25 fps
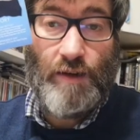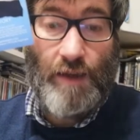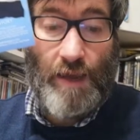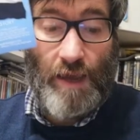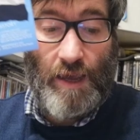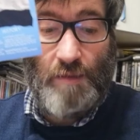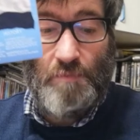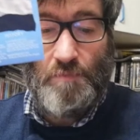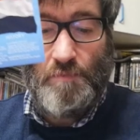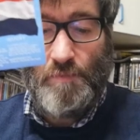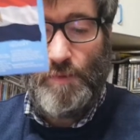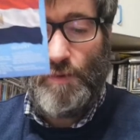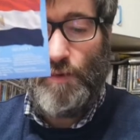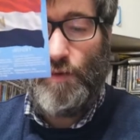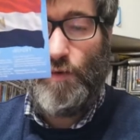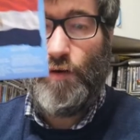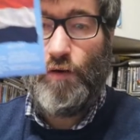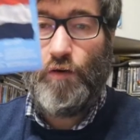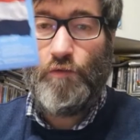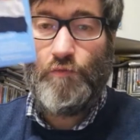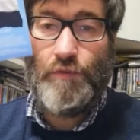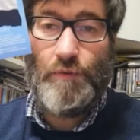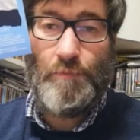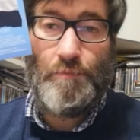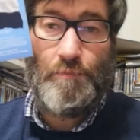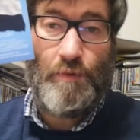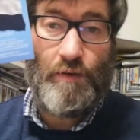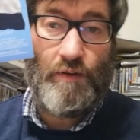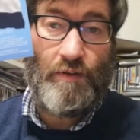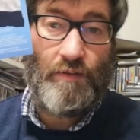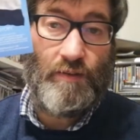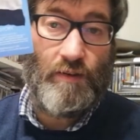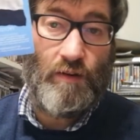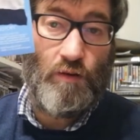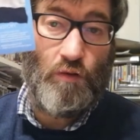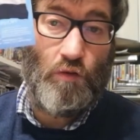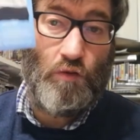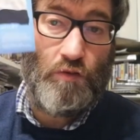name of the
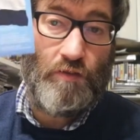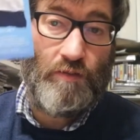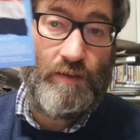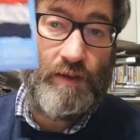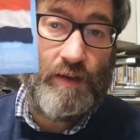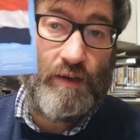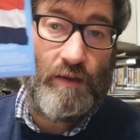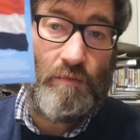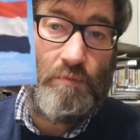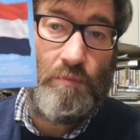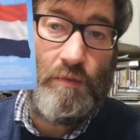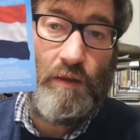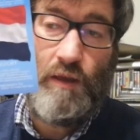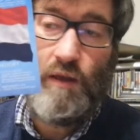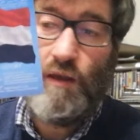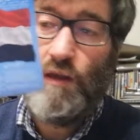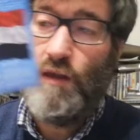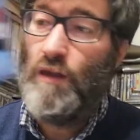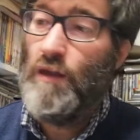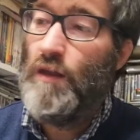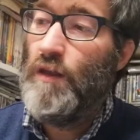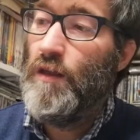person who sent me.